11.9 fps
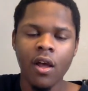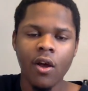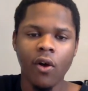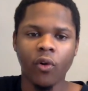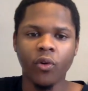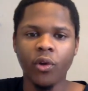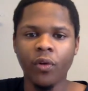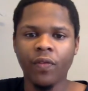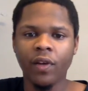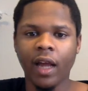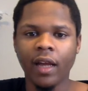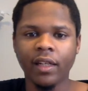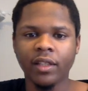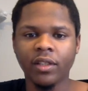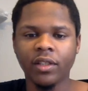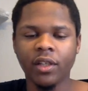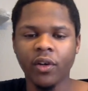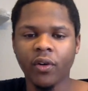or do you feel this is
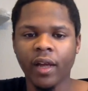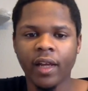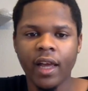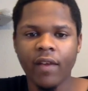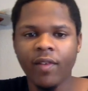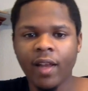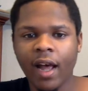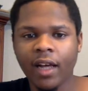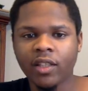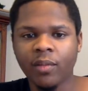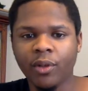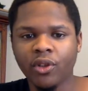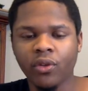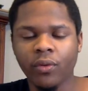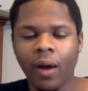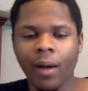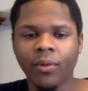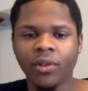a year that Kevin Knox and Mitchell
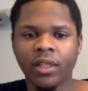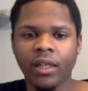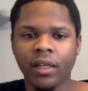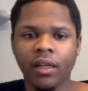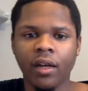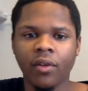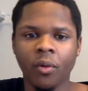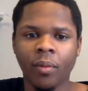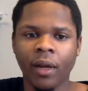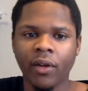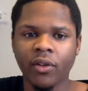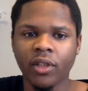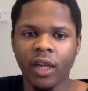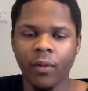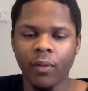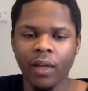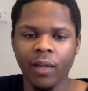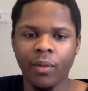Robertson and other players can
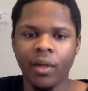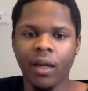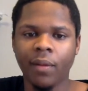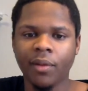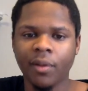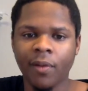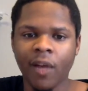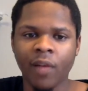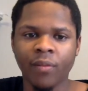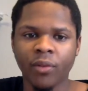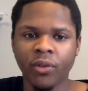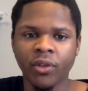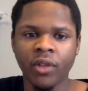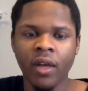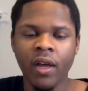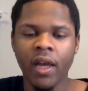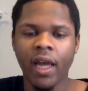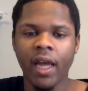really put up some numbers
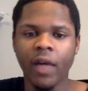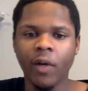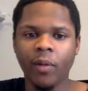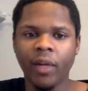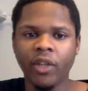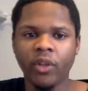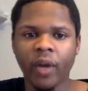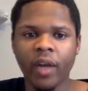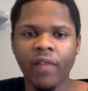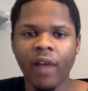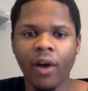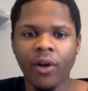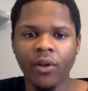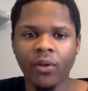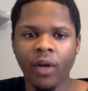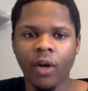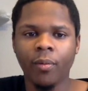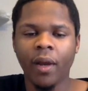and help their trade value,
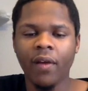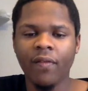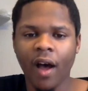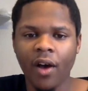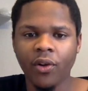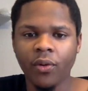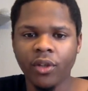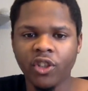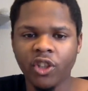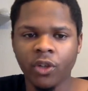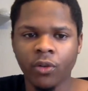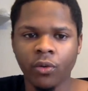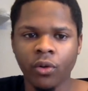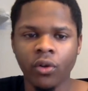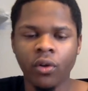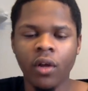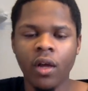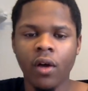help their value in
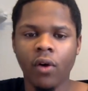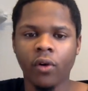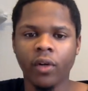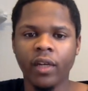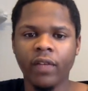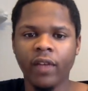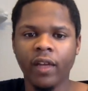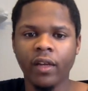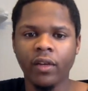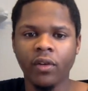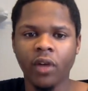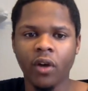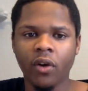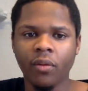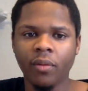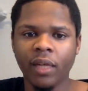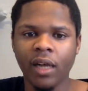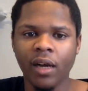general, or even, you know,
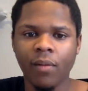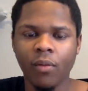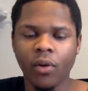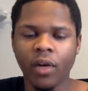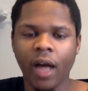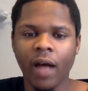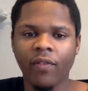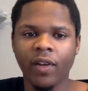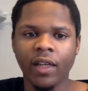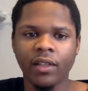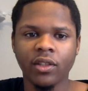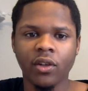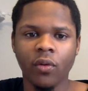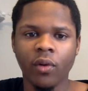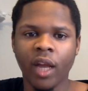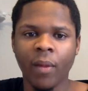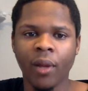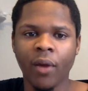become more confident so when
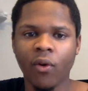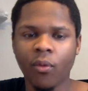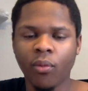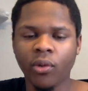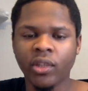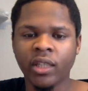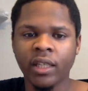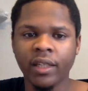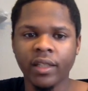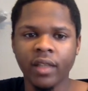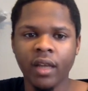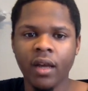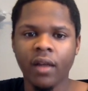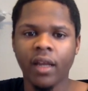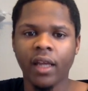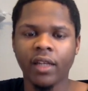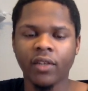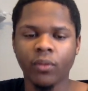they play with Porzingis, they
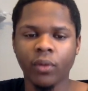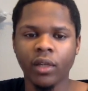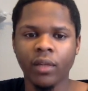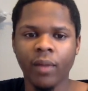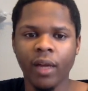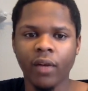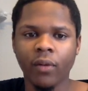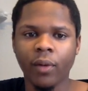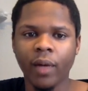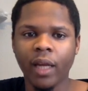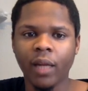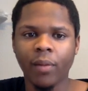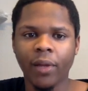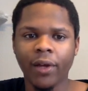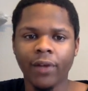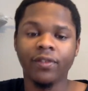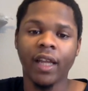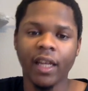can really make a run at the
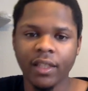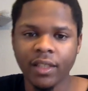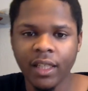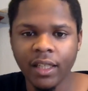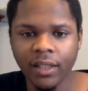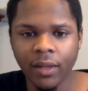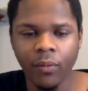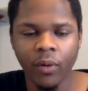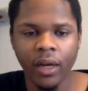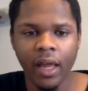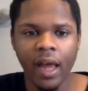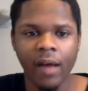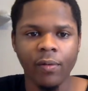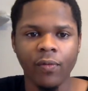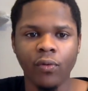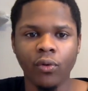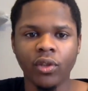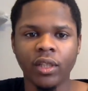playoffs next season when they have a
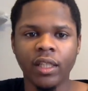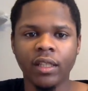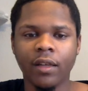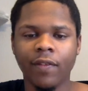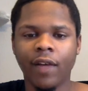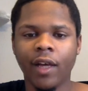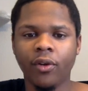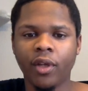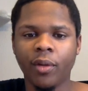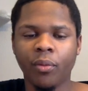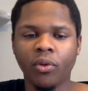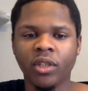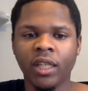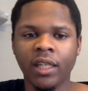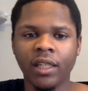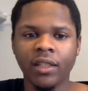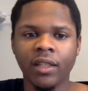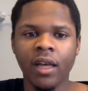full season of a healthy
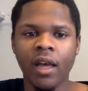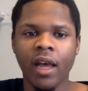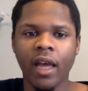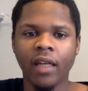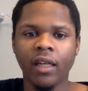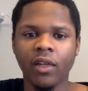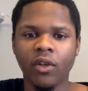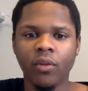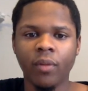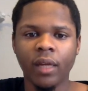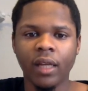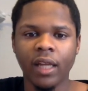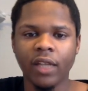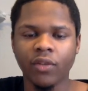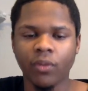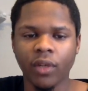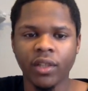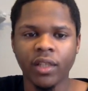Porzingis and a little bit less
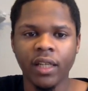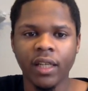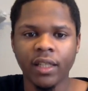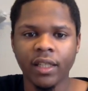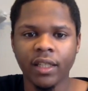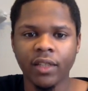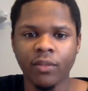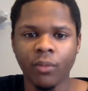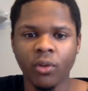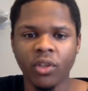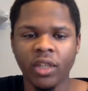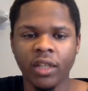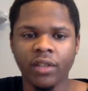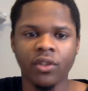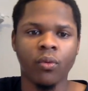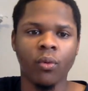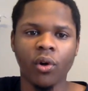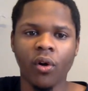rusty because he gets more chances to
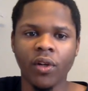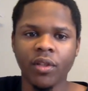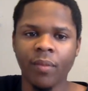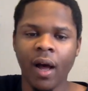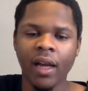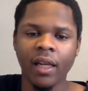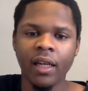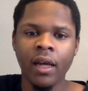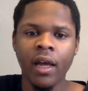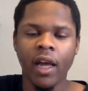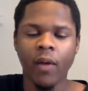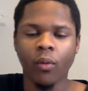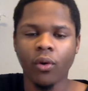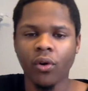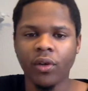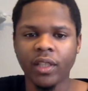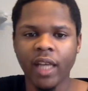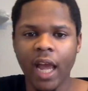work on his body and work on
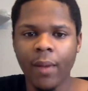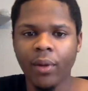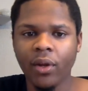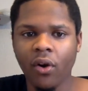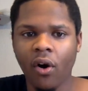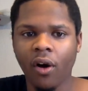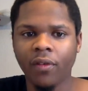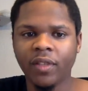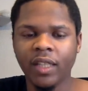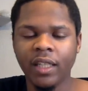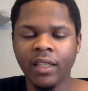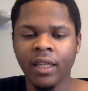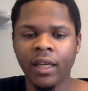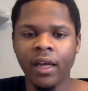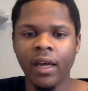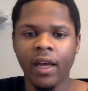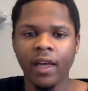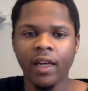his game in the offseason
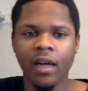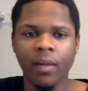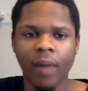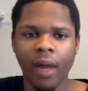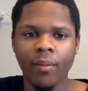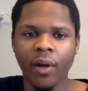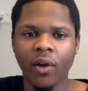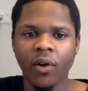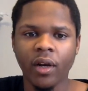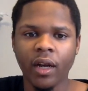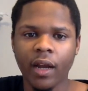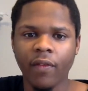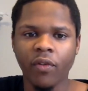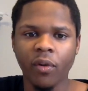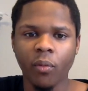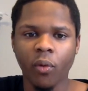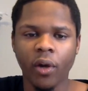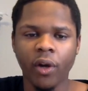and come back better than ever and
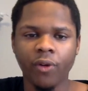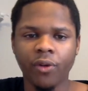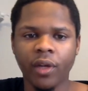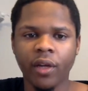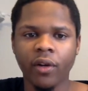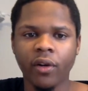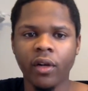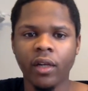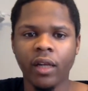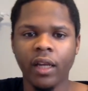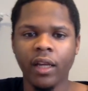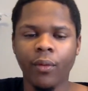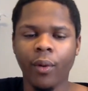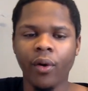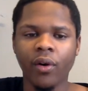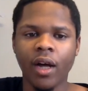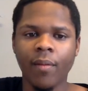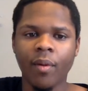more healthier than he will
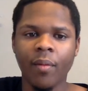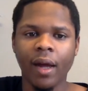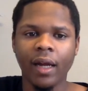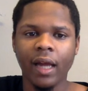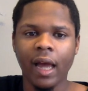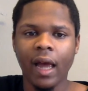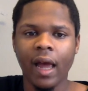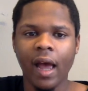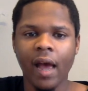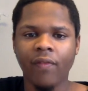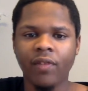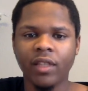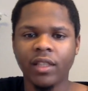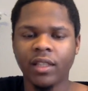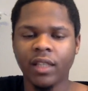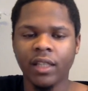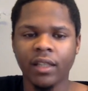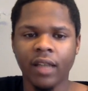coming back at half of this
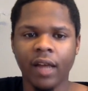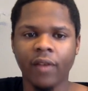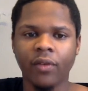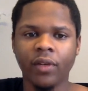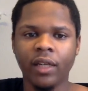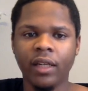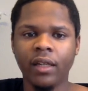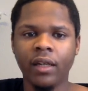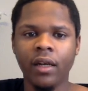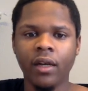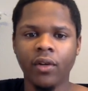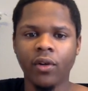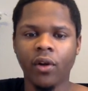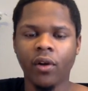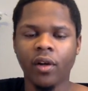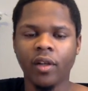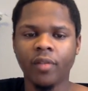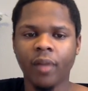season after he, you know,
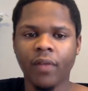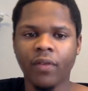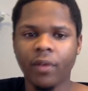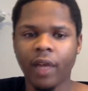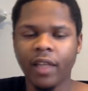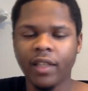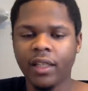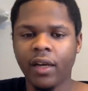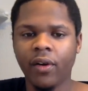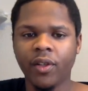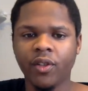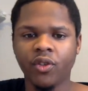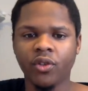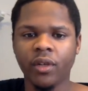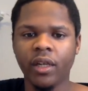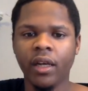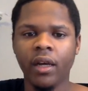comes back from the ACL injury.